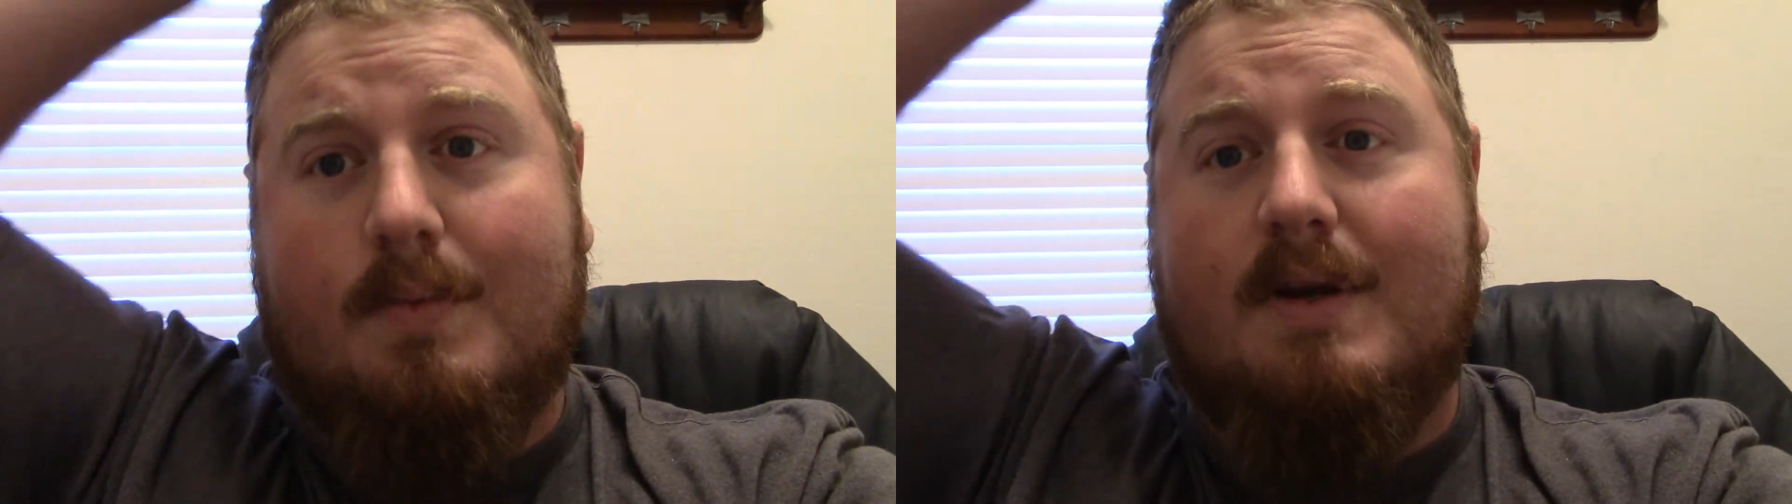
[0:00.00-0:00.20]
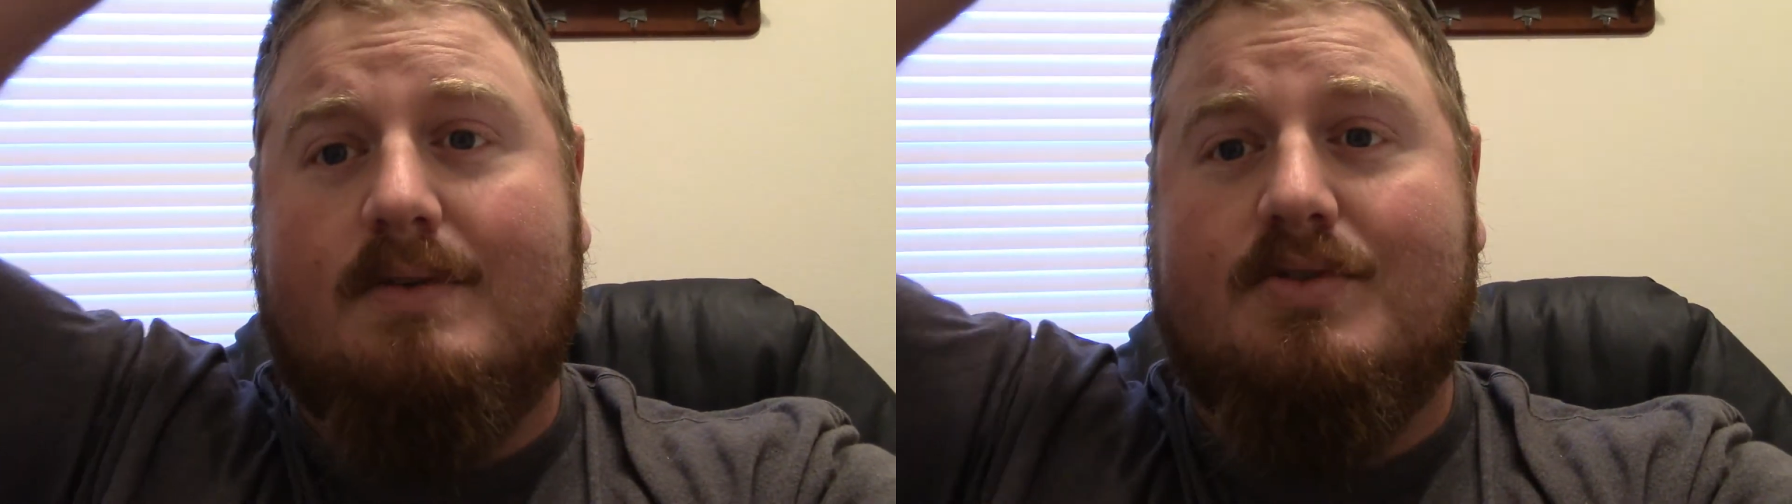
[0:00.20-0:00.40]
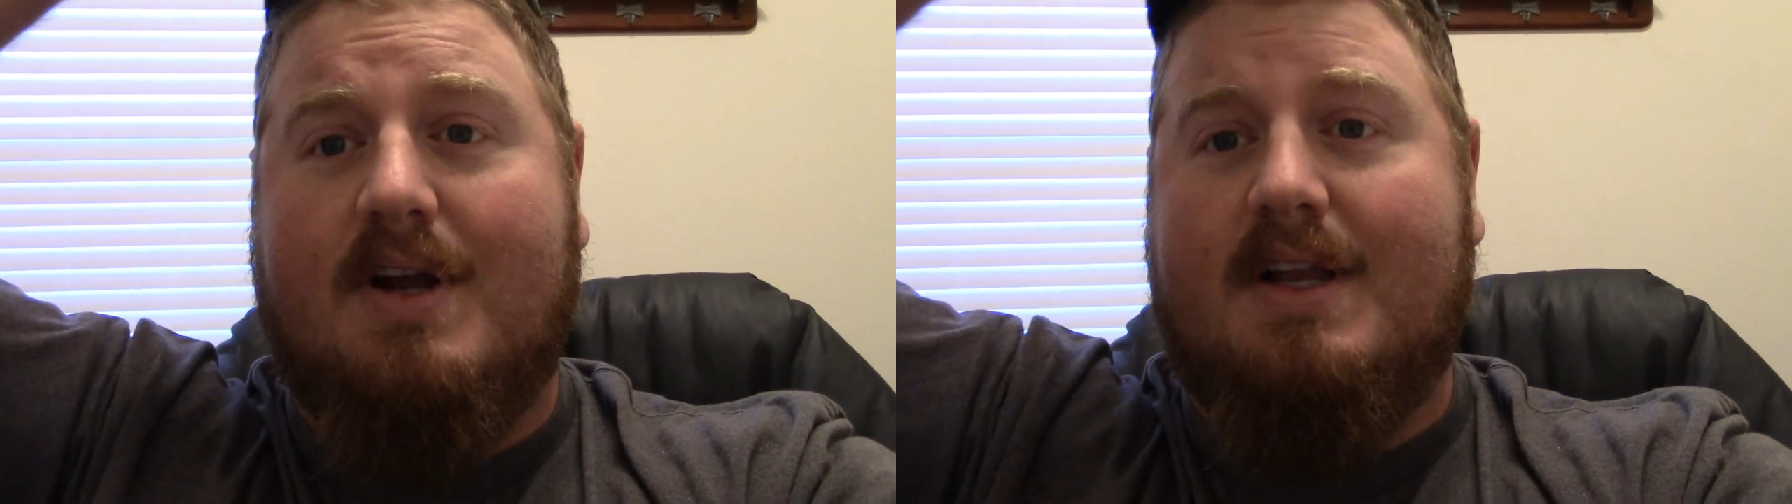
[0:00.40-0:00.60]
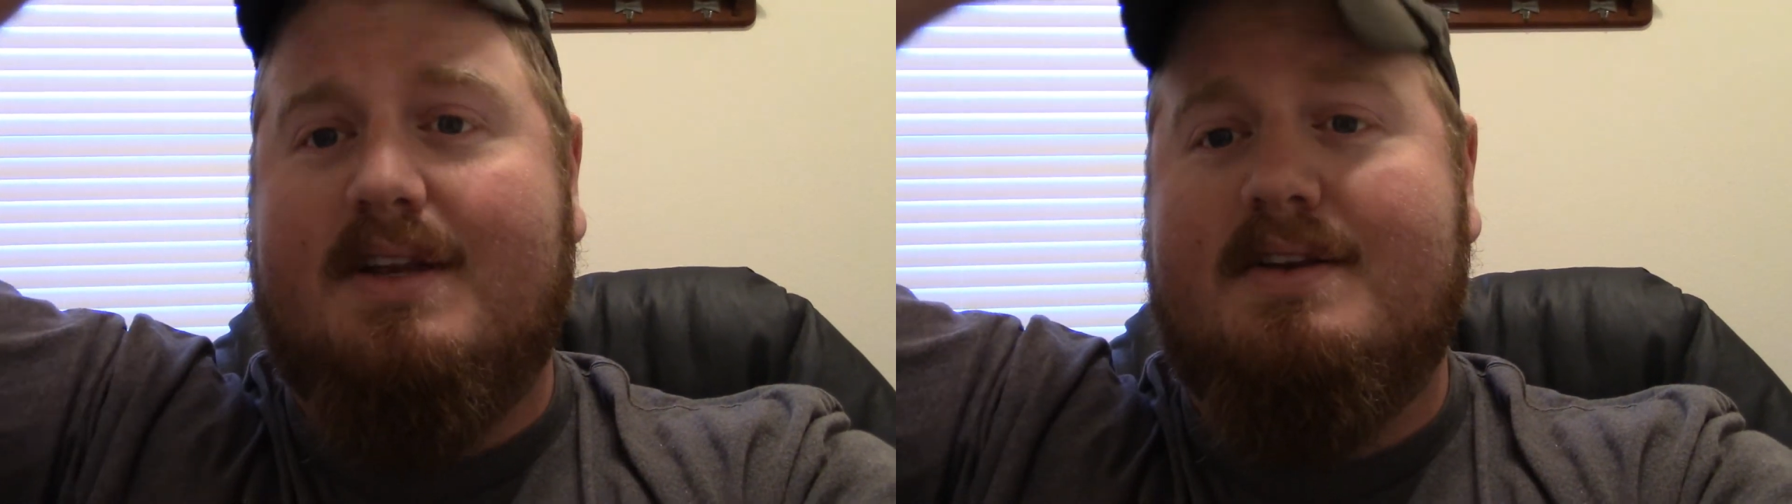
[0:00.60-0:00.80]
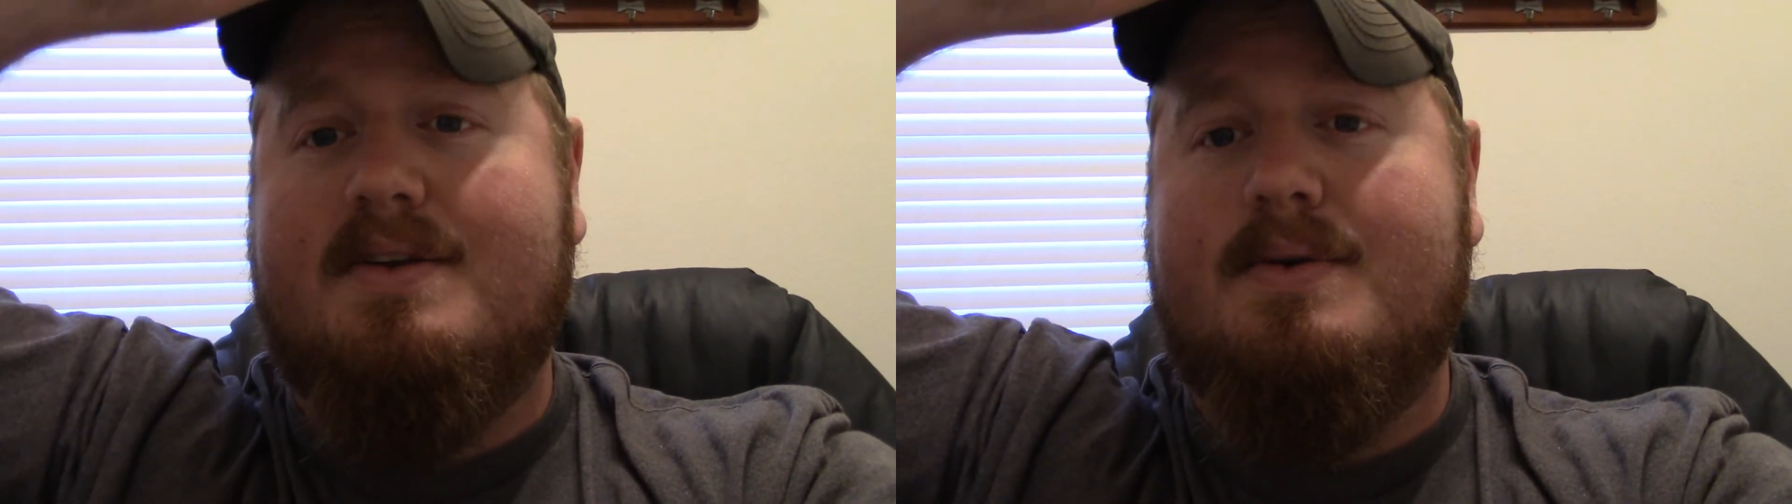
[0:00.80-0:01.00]
what I was trying
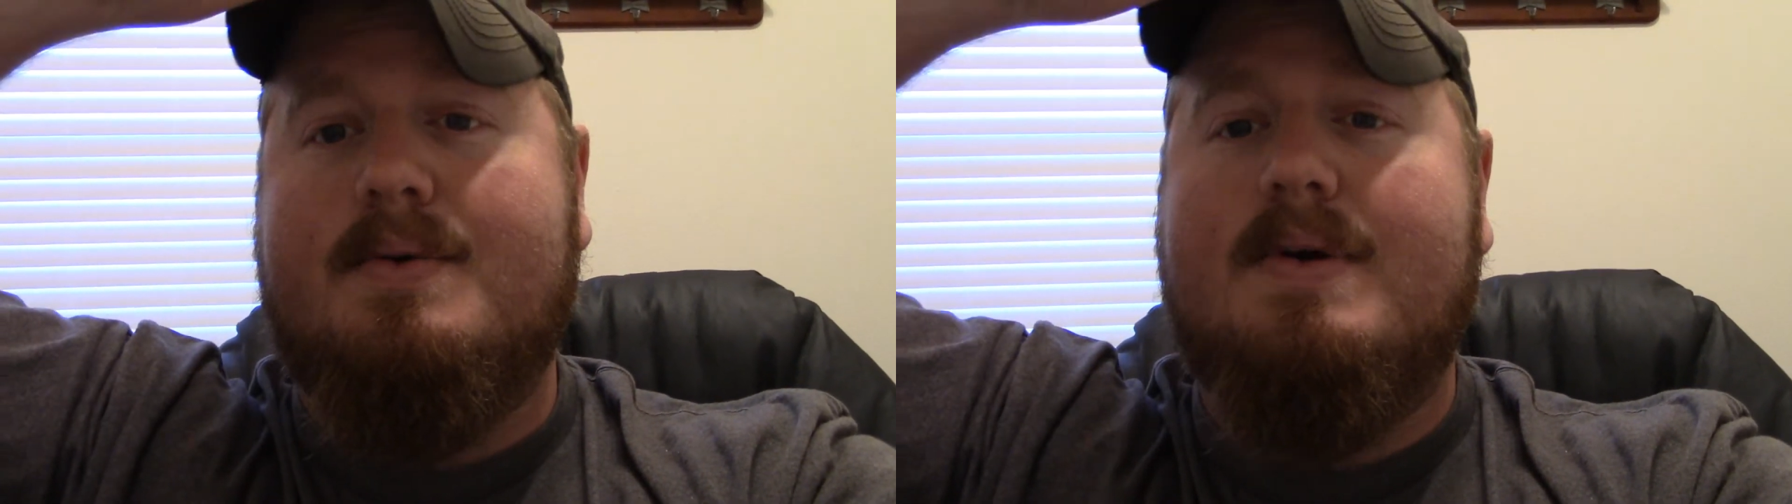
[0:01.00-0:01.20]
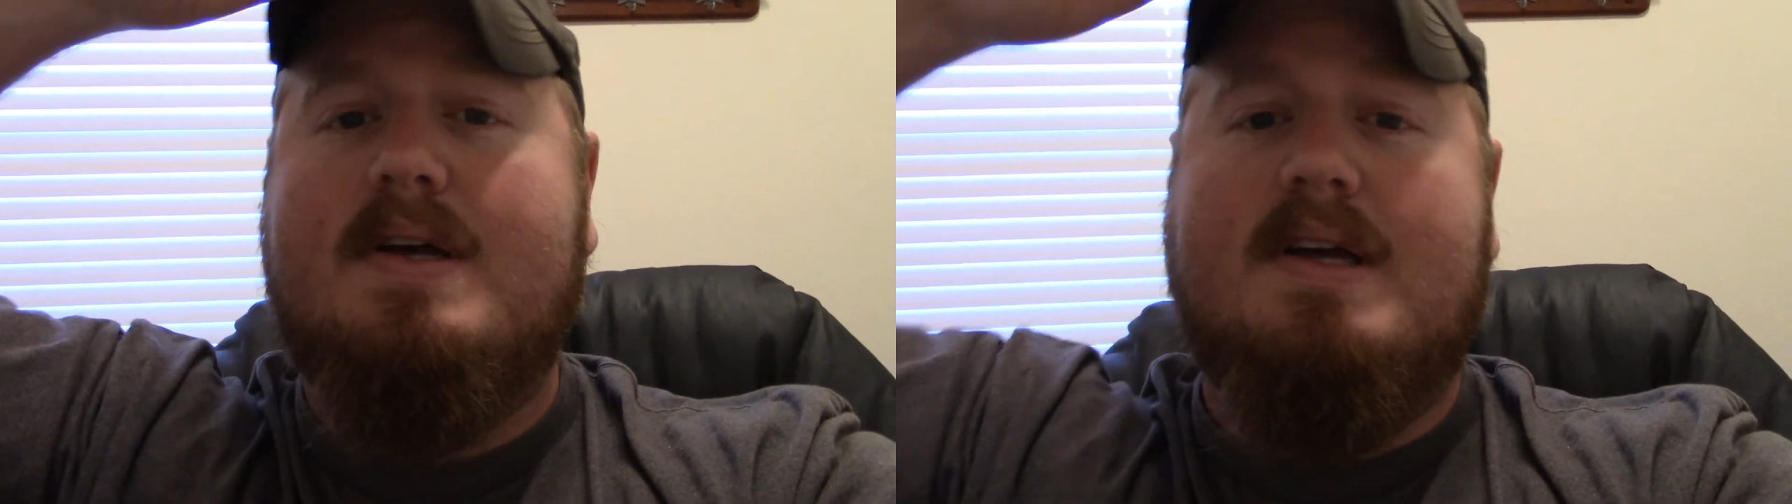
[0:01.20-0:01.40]
to do.